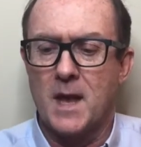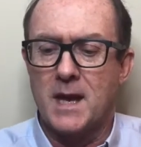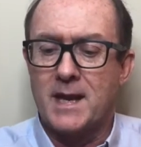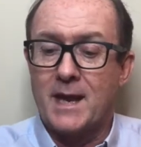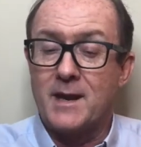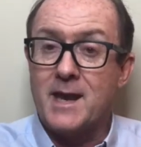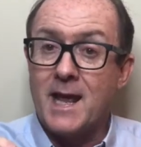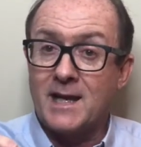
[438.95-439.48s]

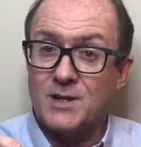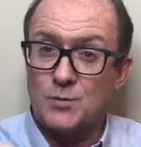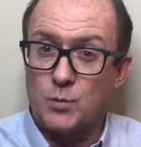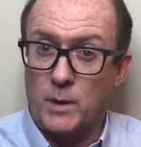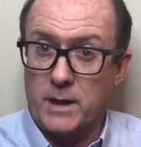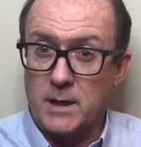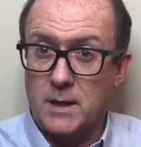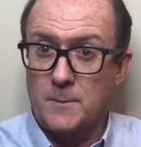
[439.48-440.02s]
Now, next
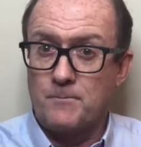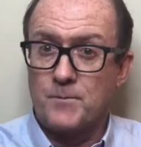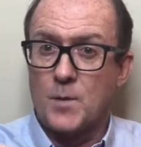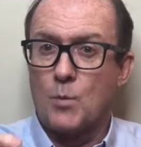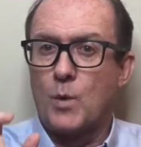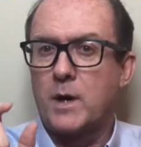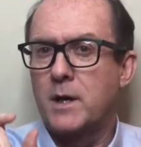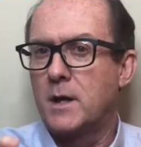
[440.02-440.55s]
week,
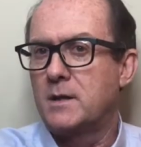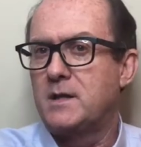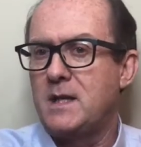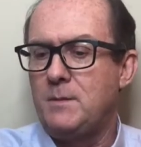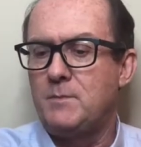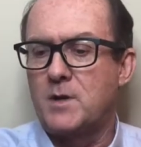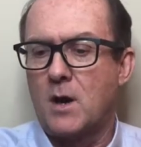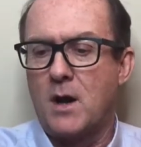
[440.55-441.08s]
we're going to
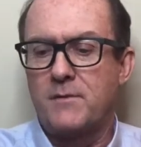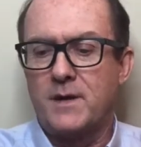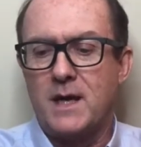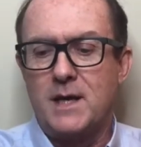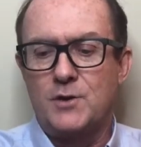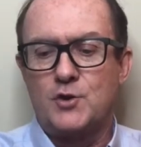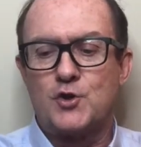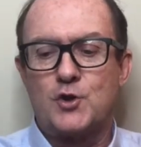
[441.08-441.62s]
deep dive
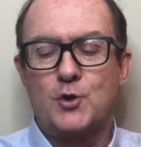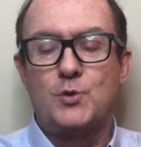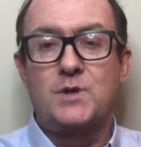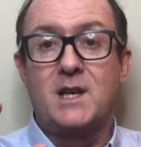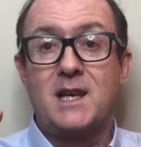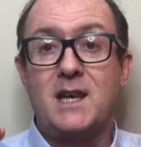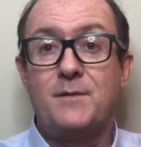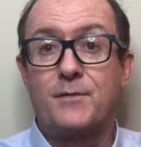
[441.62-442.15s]
into
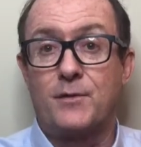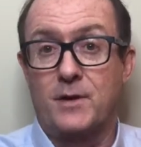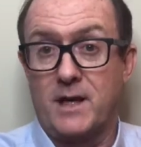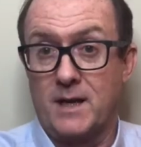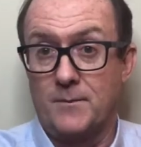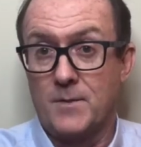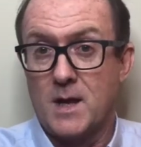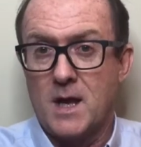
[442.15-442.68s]

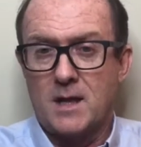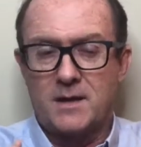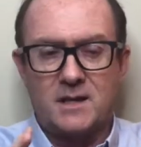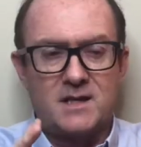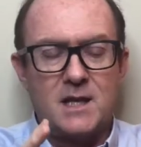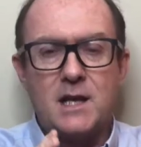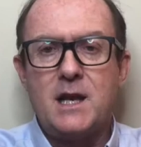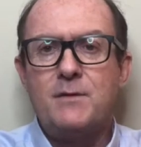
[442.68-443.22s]
delivery, the
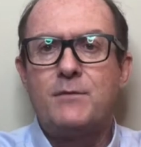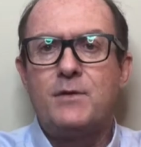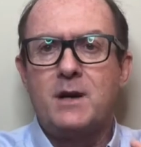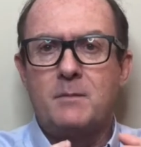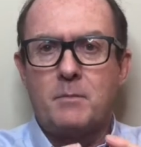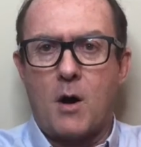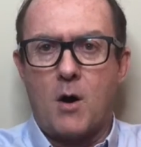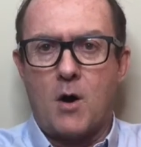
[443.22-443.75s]

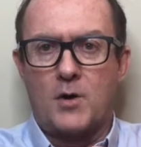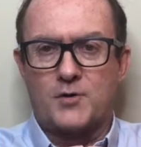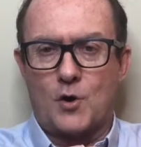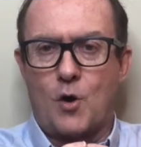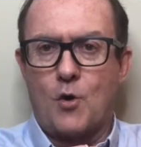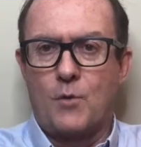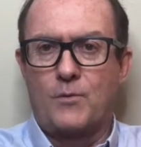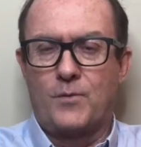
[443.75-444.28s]
delivering part
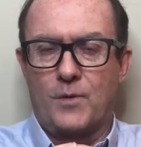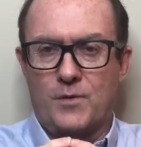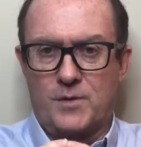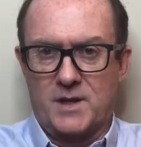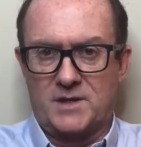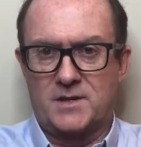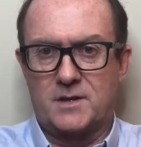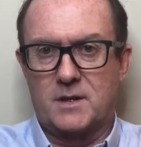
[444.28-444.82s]
of
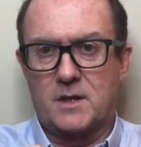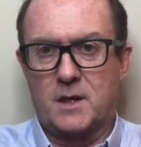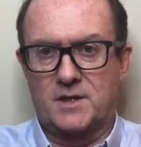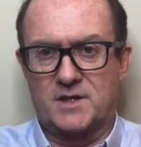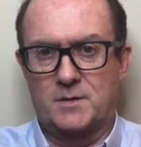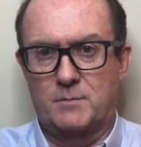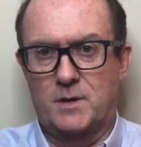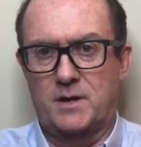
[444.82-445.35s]
this
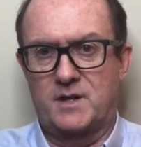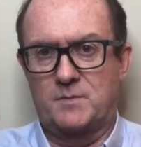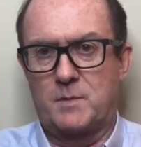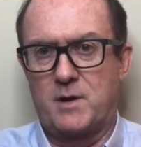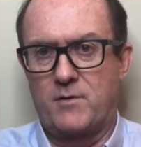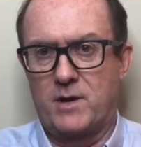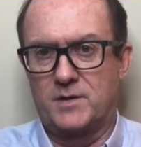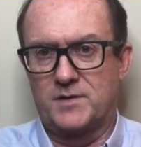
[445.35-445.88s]
customer
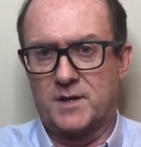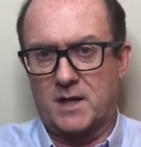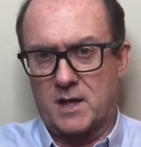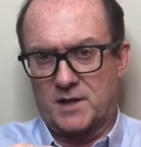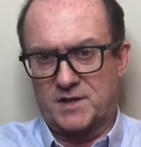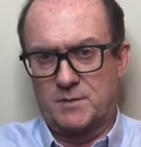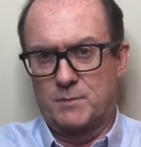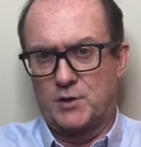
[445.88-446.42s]
experience, the
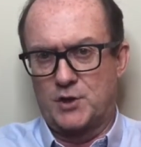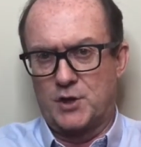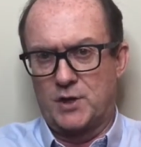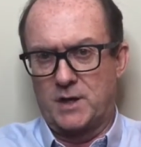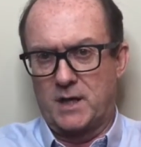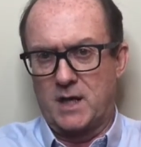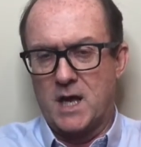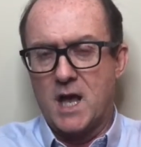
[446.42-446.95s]
customer
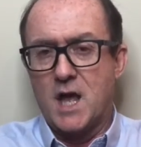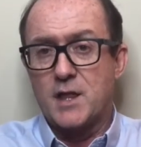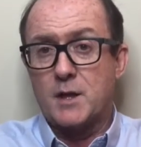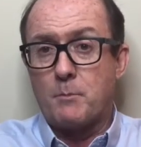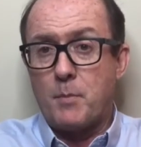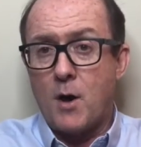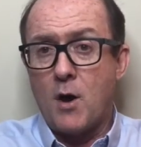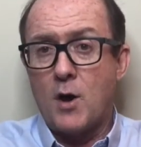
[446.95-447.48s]
journey, the
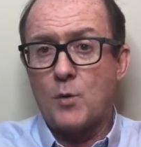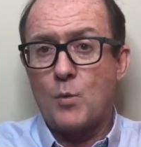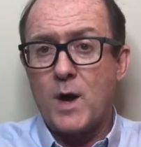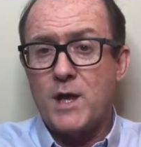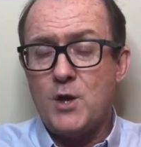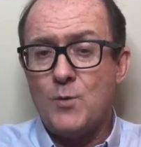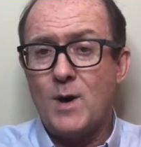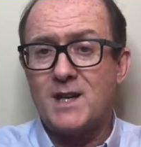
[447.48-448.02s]
part where
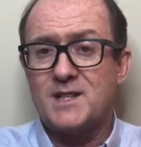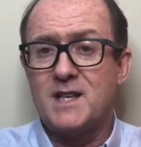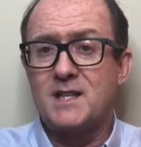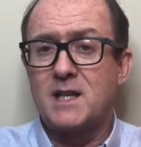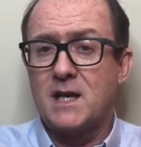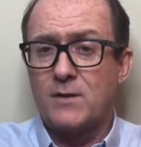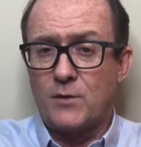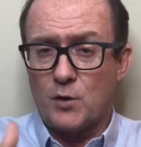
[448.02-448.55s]
you actually
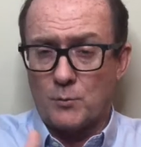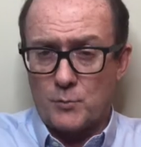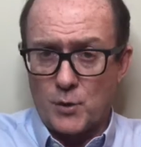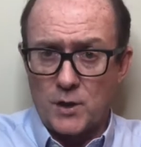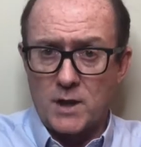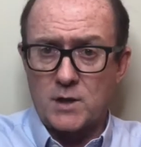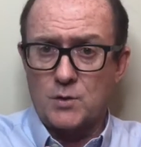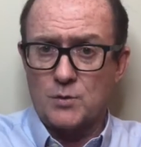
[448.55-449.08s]
deliver your
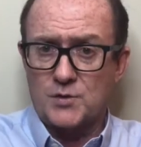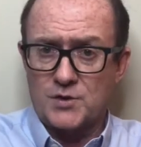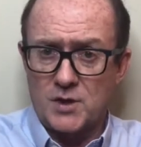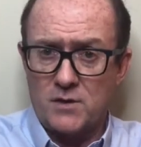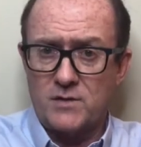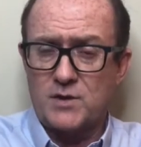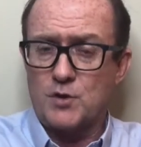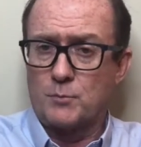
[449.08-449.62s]
product, your
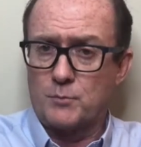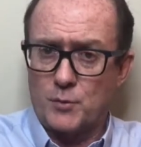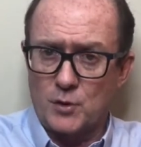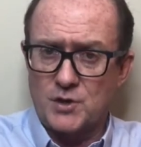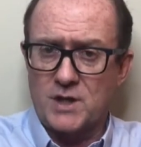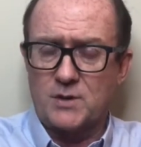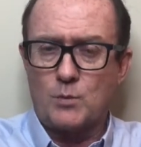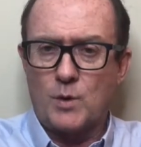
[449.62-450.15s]
service, your
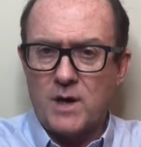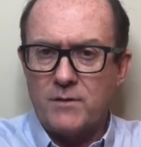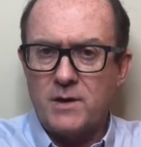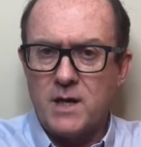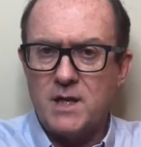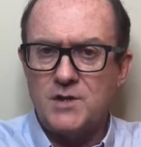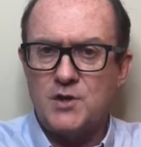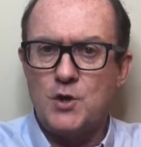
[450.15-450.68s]
project, whatever it
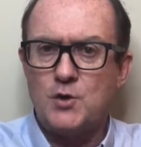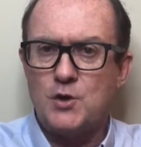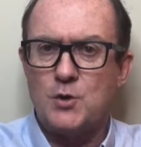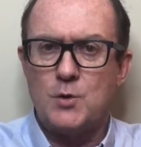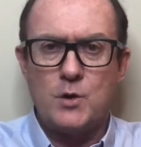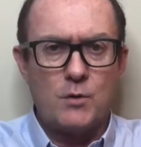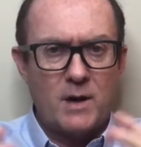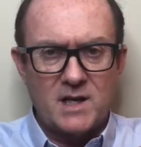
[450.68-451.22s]
is you do,
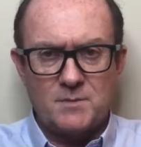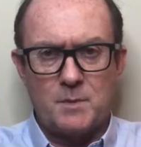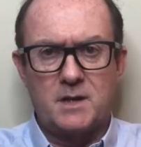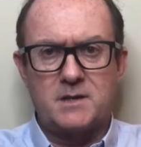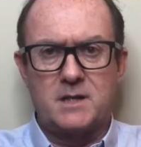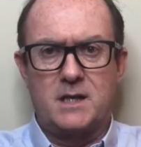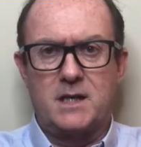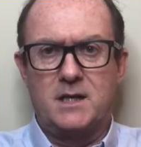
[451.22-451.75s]
your
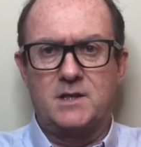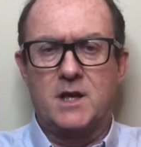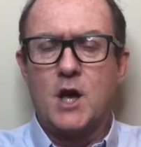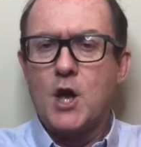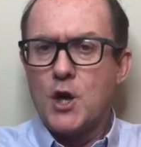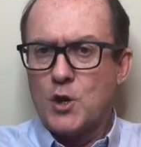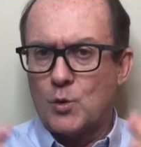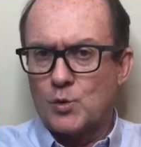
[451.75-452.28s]
expertise,
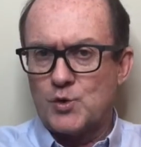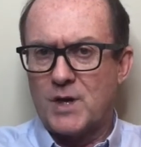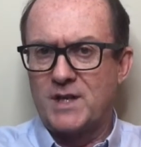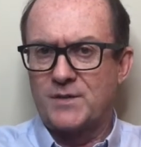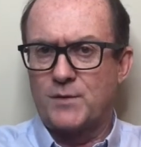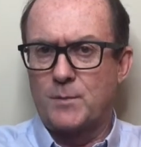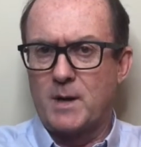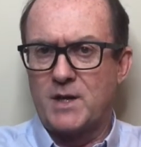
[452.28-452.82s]
your
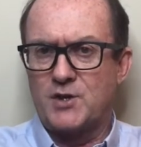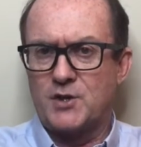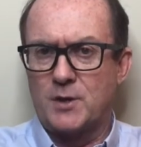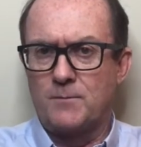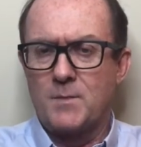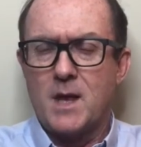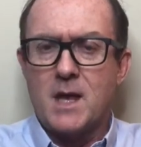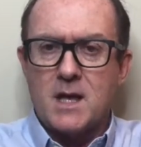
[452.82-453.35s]

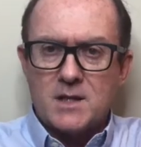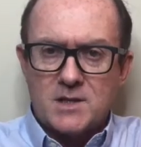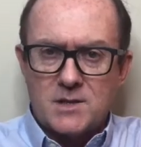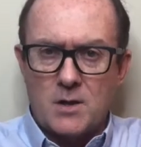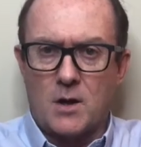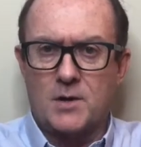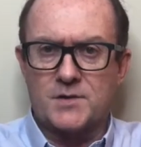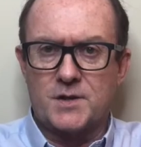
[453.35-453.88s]
transformation
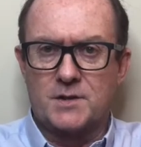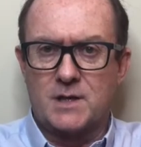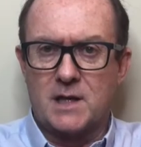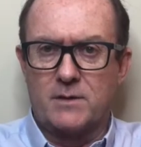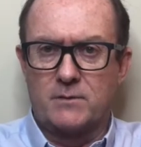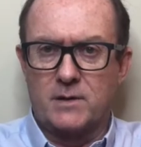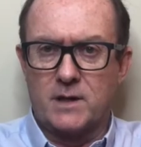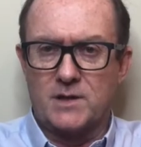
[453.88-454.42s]
starts at
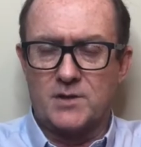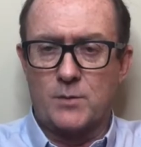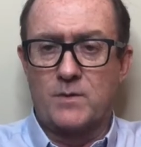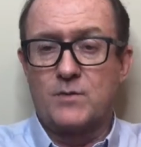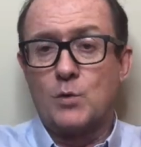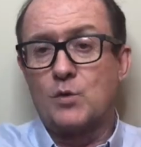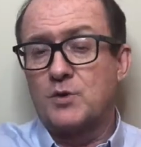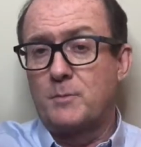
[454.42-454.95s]
delivery. So we've
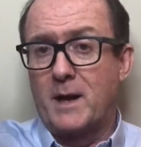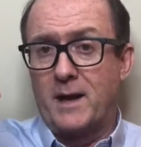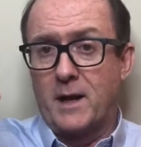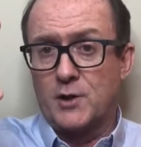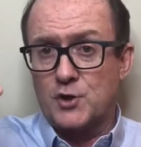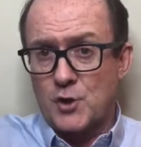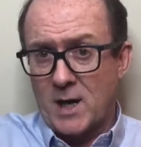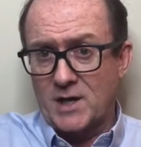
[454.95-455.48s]
talked about
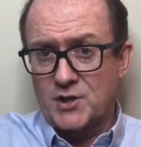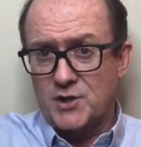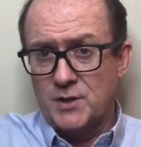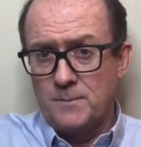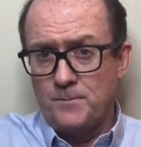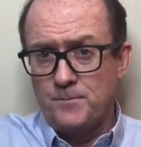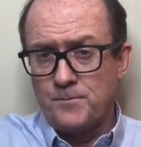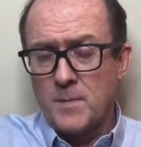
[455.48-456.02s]

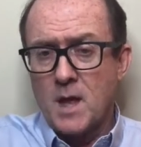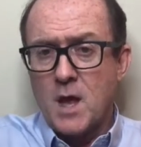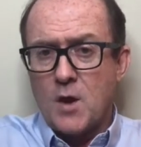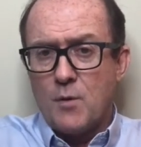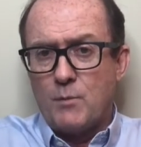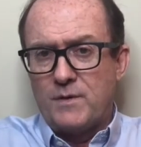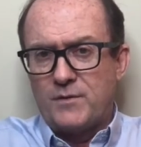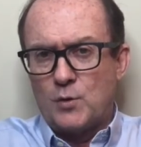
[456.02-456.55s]
attraction,
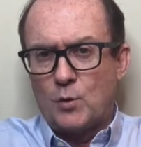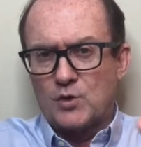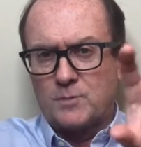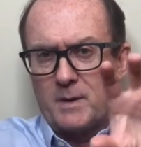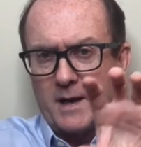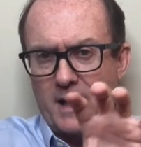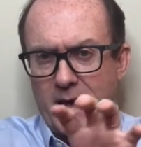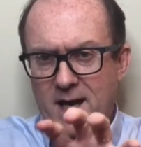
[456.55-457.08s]
we've talked
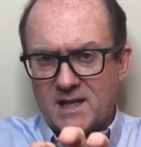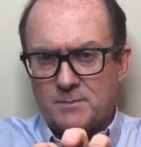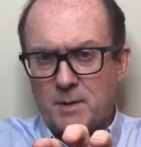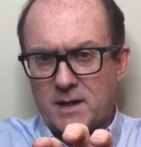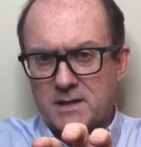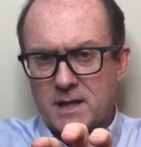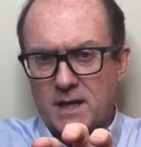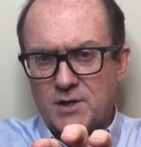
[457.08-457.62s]
about
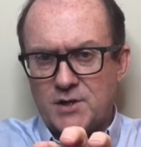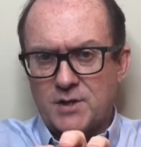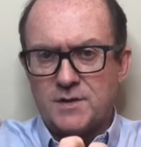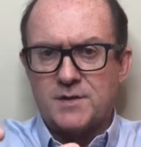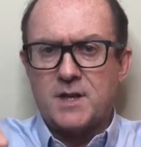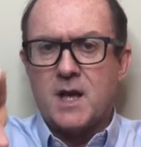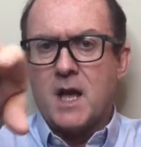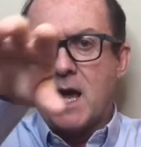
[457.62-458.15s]

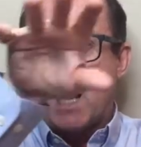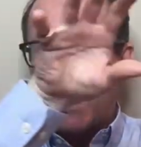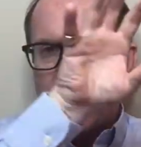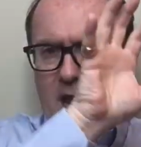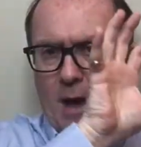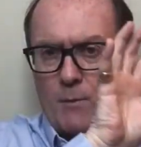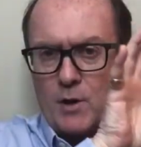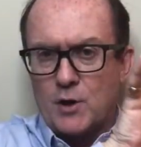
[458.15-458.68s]
expectations, and
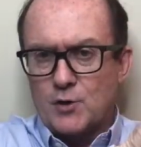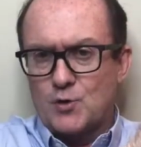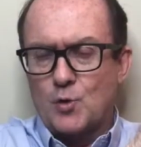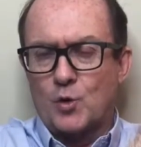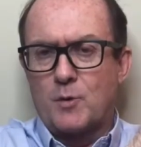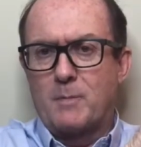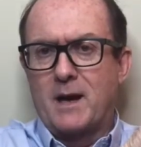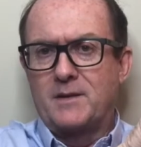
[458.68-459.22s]
now we're going to
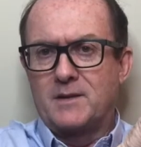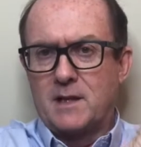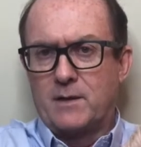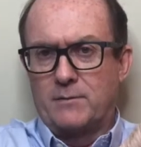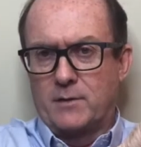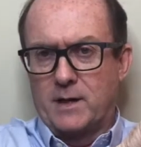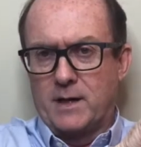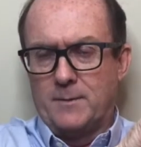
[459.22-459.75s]
talk about
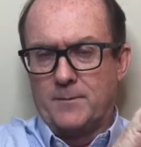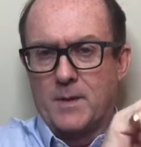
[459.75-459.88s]
delivery.